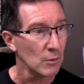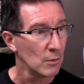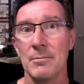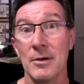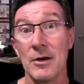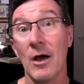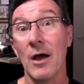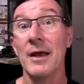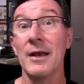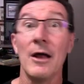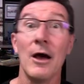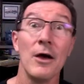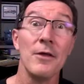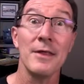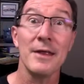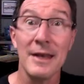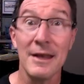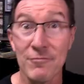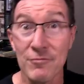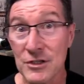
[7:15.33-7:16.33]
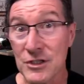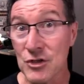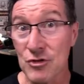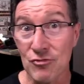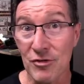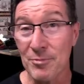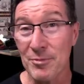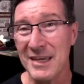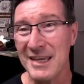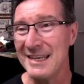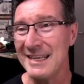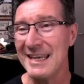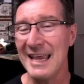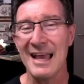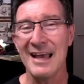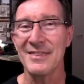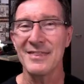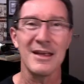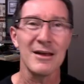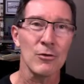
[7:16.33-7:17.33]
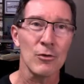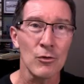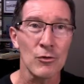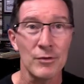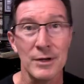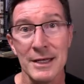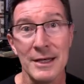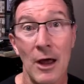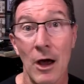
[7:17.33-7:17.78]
But I know that every script kiddie out there already